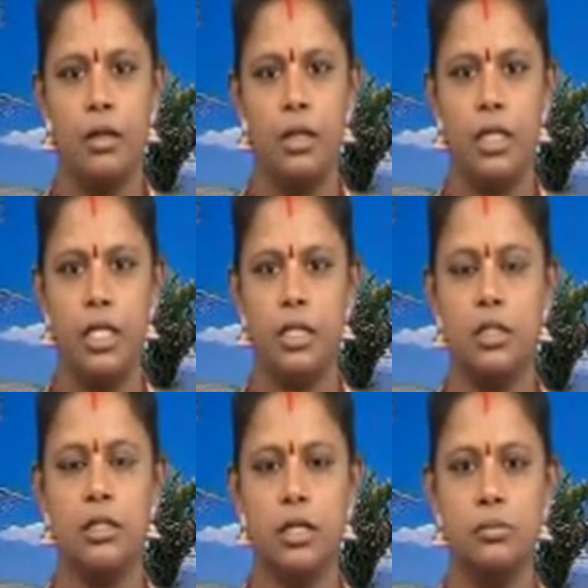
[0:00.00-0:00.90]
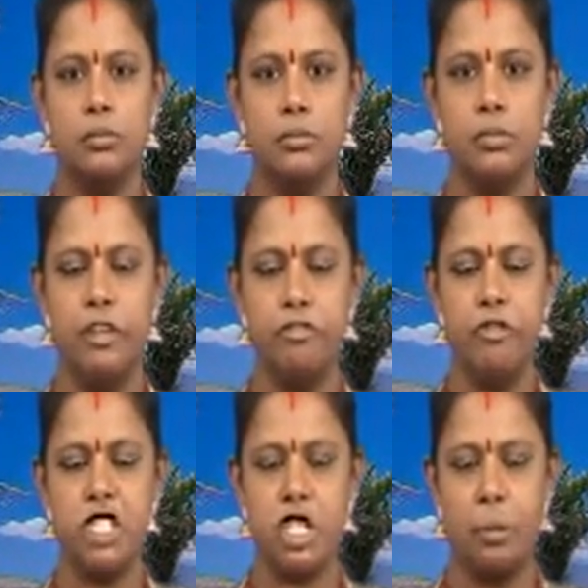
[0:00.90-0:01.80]
Here the
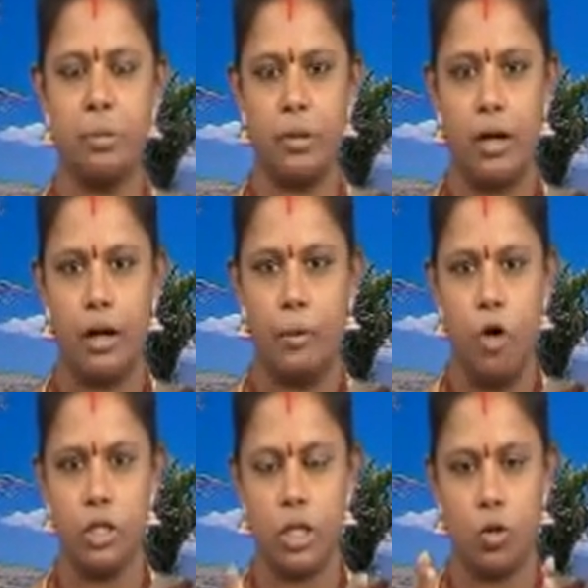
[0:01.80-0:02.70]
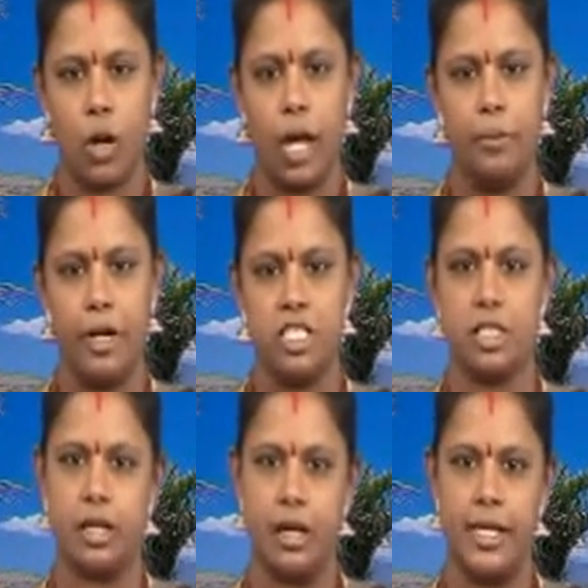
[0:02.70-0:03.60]
information about the
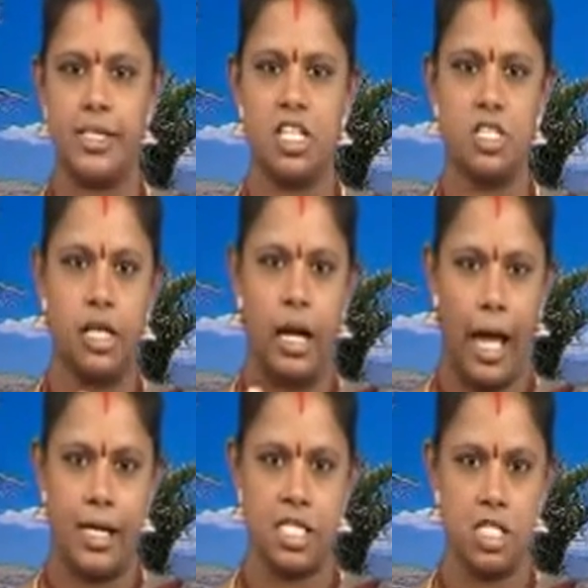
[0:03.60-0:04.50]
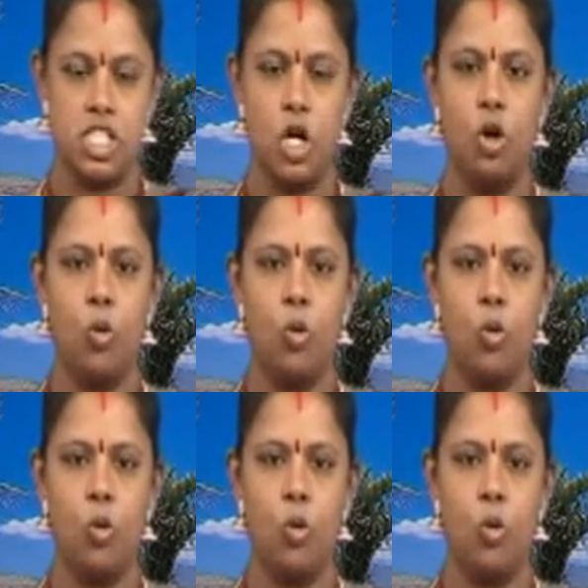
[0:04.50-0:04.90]
collaborator is written as such.